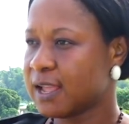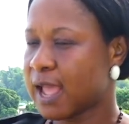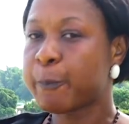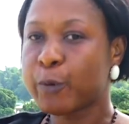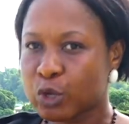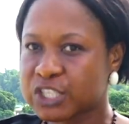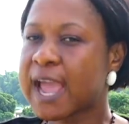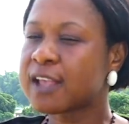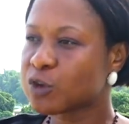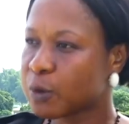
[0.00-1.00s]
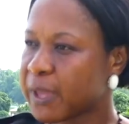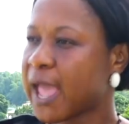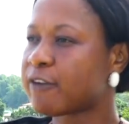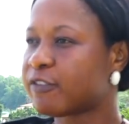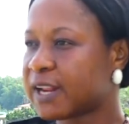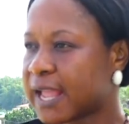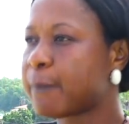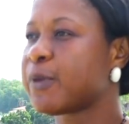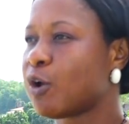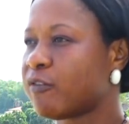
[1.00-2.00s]
apologized on behalf of the
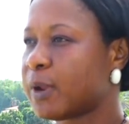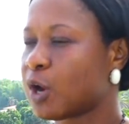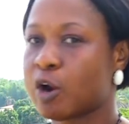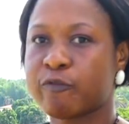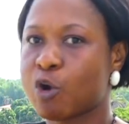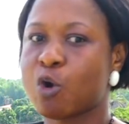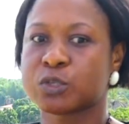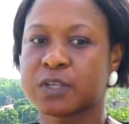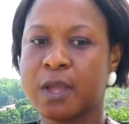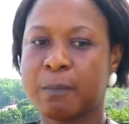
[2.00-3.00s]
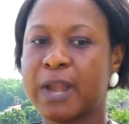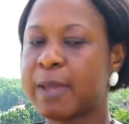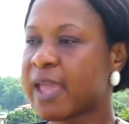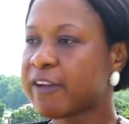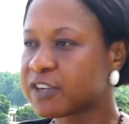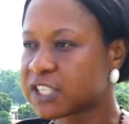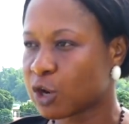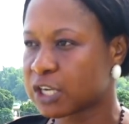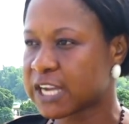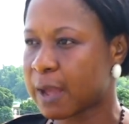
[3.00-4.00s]
Gambia government, and of course, blame everything
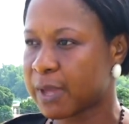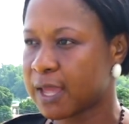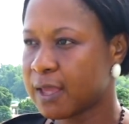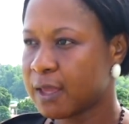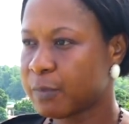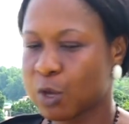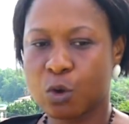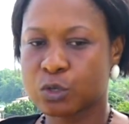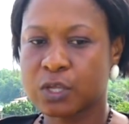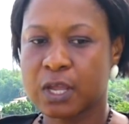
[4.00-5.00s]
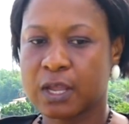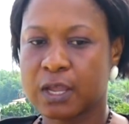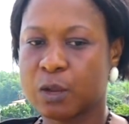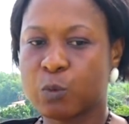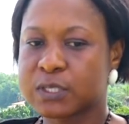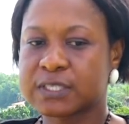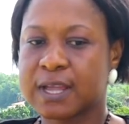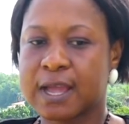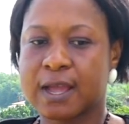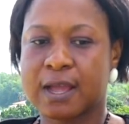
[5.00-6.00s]
on Jammeh because it was
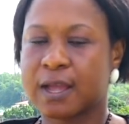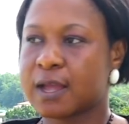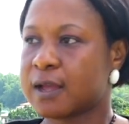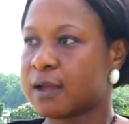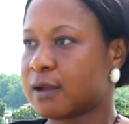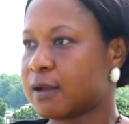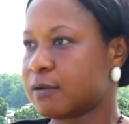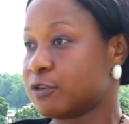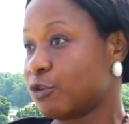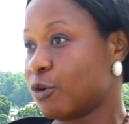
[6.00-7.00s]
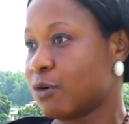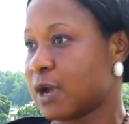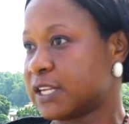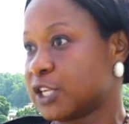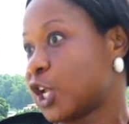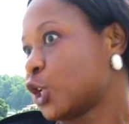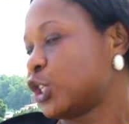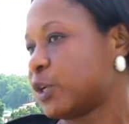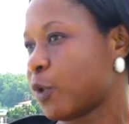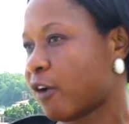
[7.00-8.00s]
a
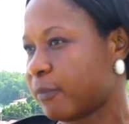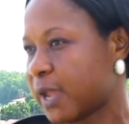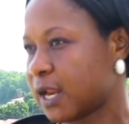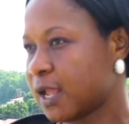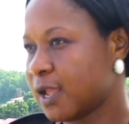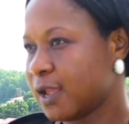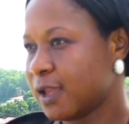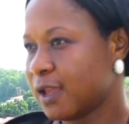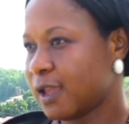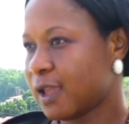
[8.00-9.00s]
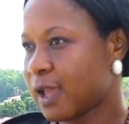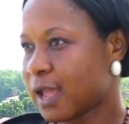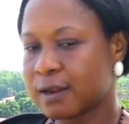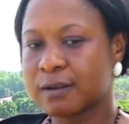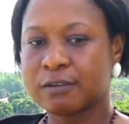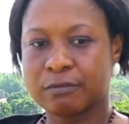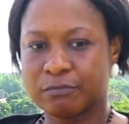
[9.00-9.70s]
dictatorship government, and